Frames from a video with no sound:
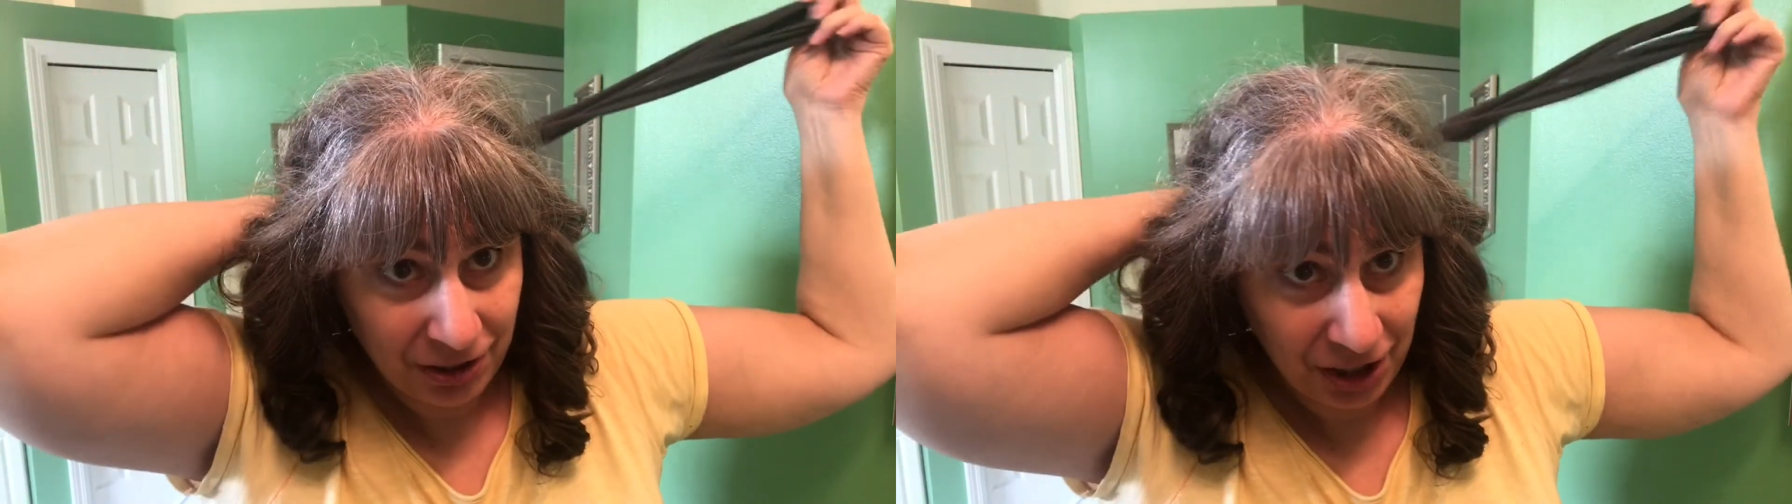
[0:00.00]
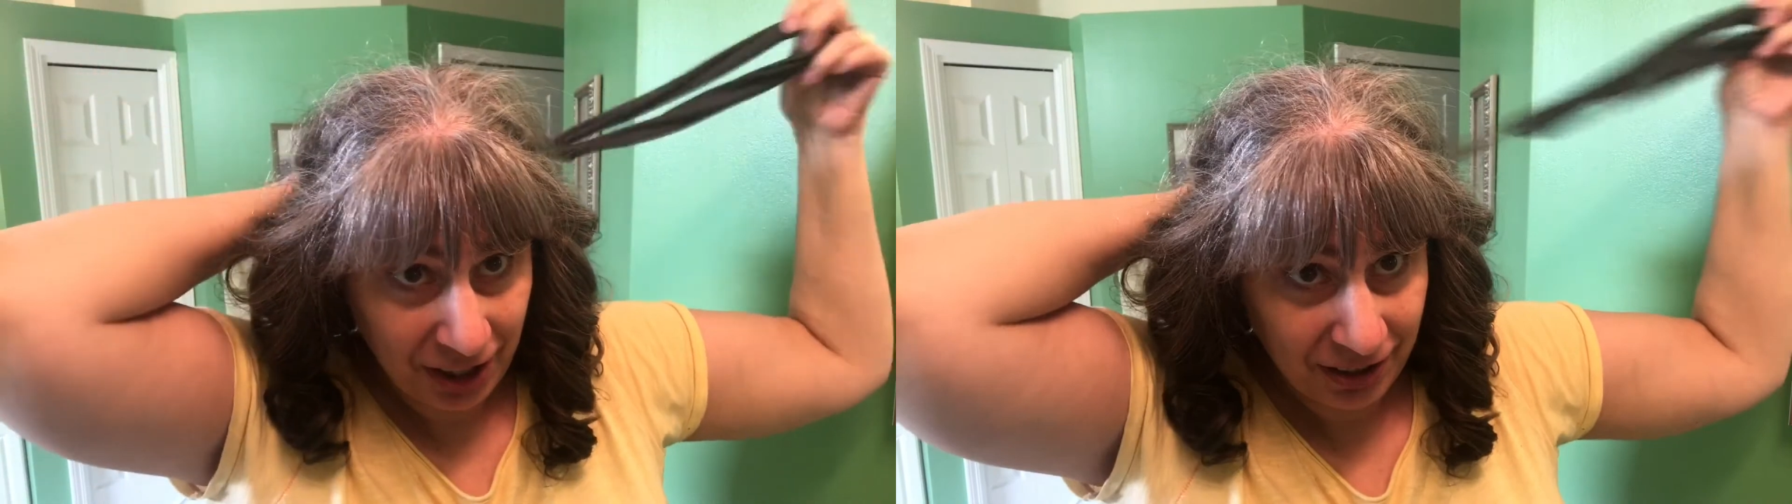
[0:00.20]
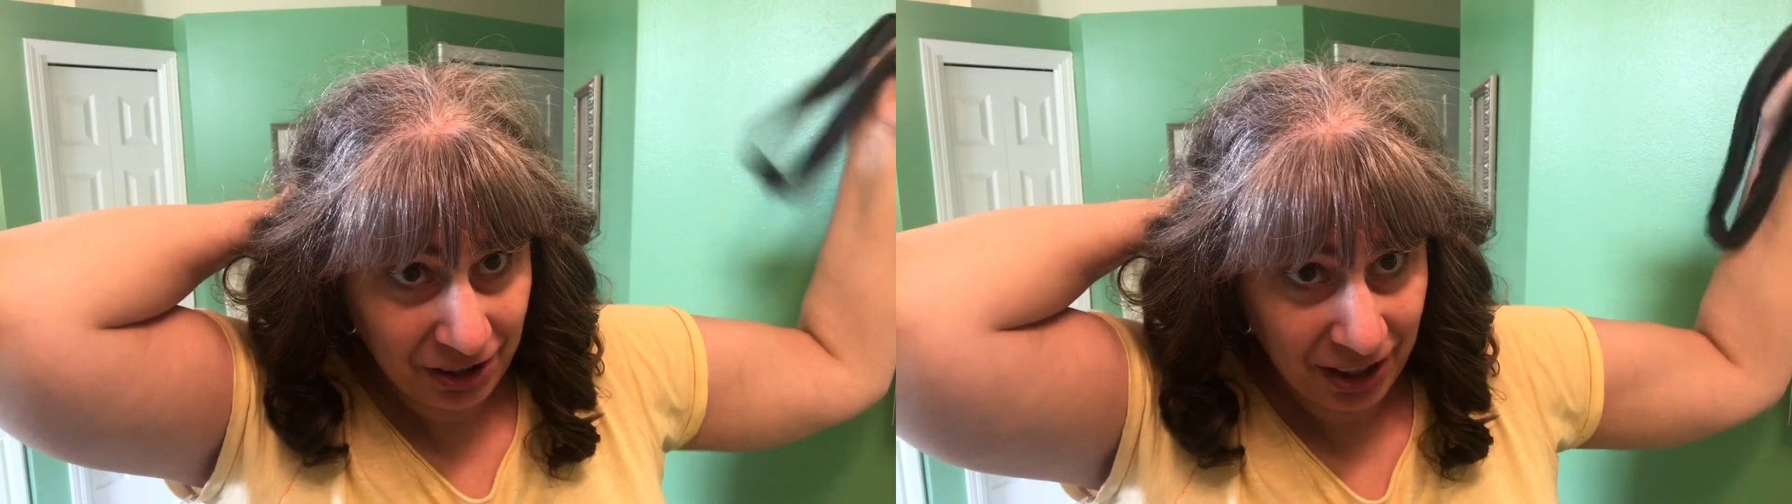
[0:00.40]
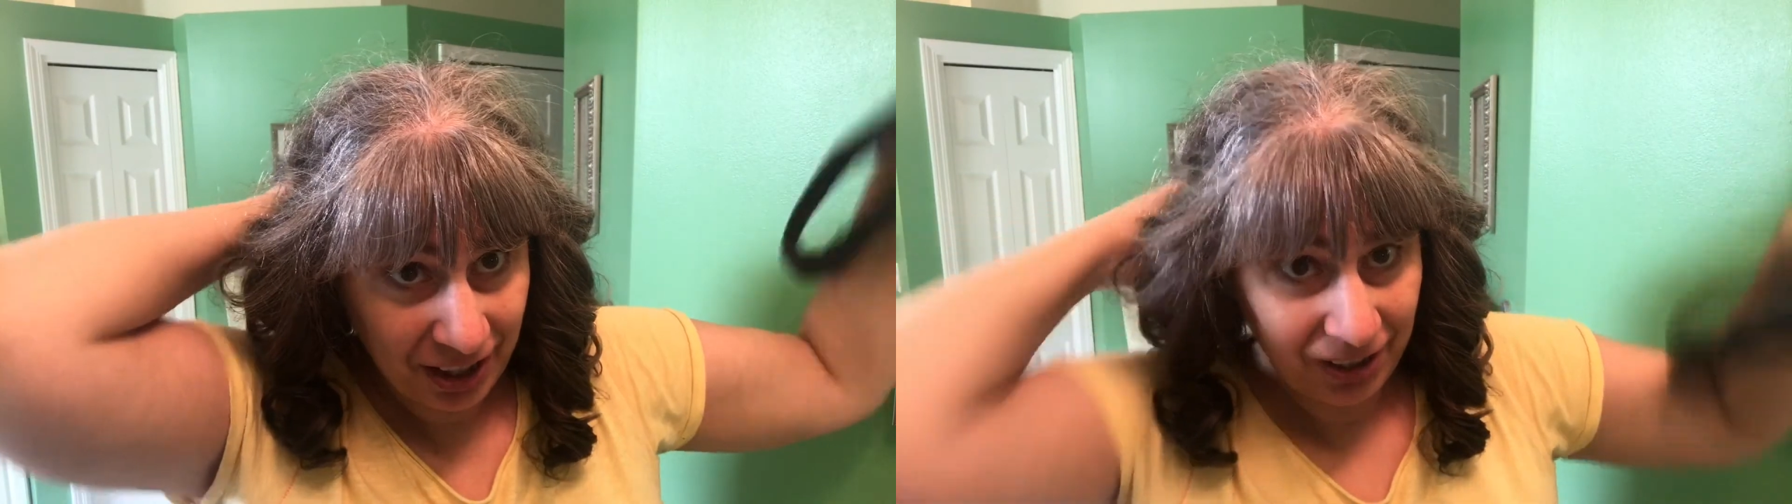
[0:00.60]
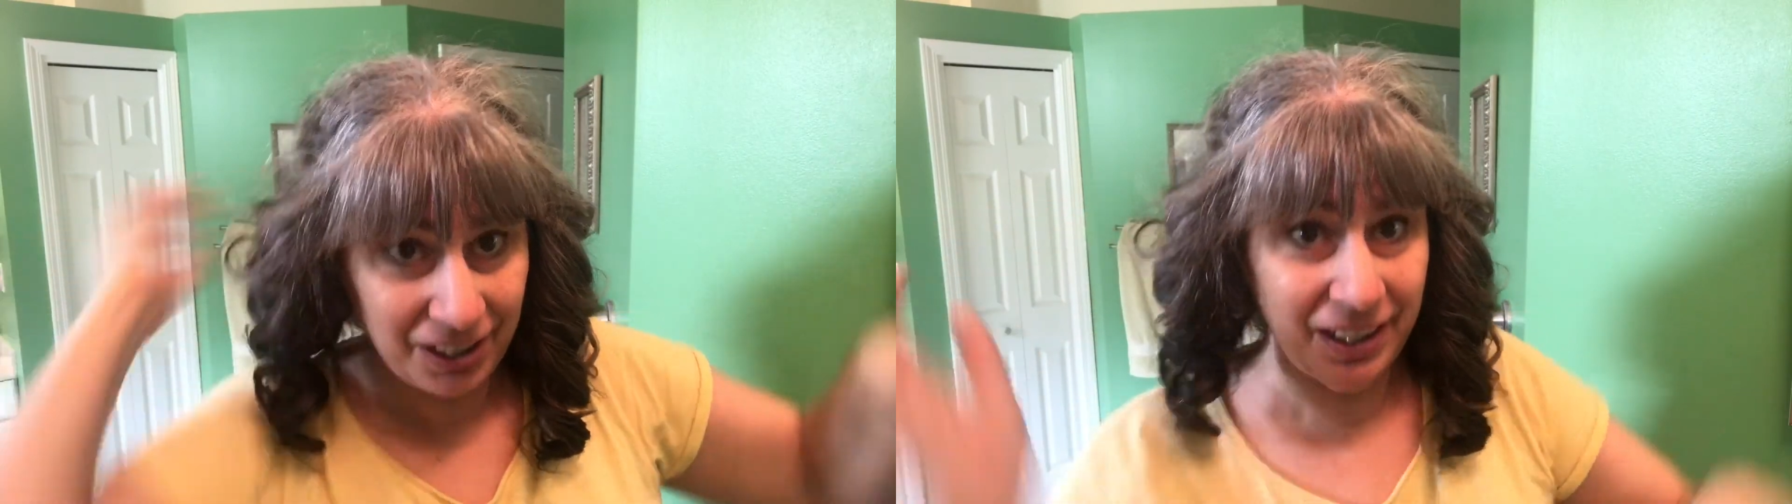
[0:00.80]

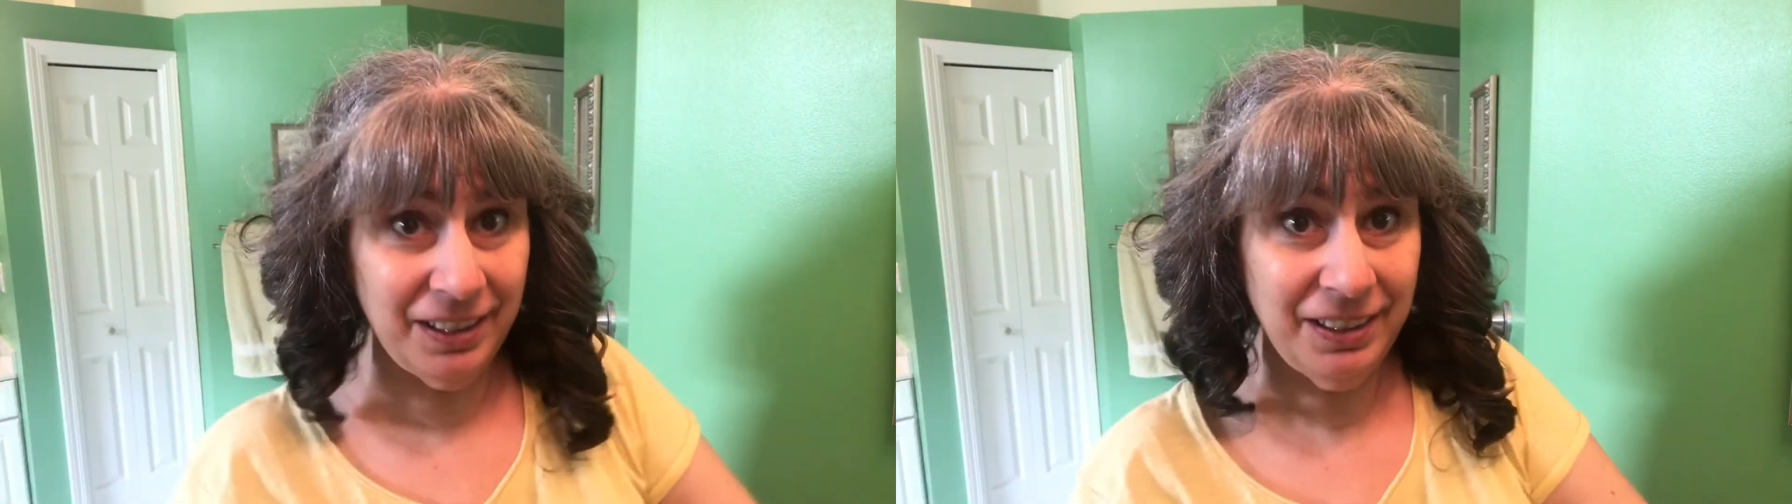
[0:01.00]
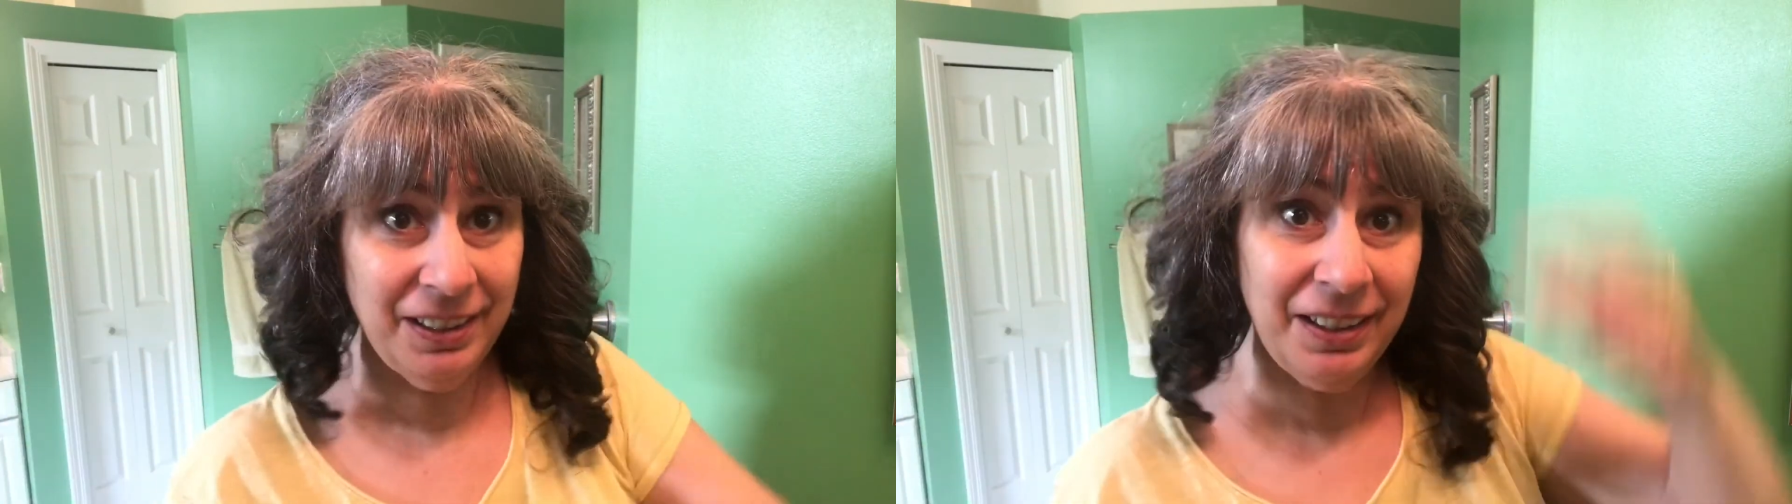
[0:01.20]
challenging area.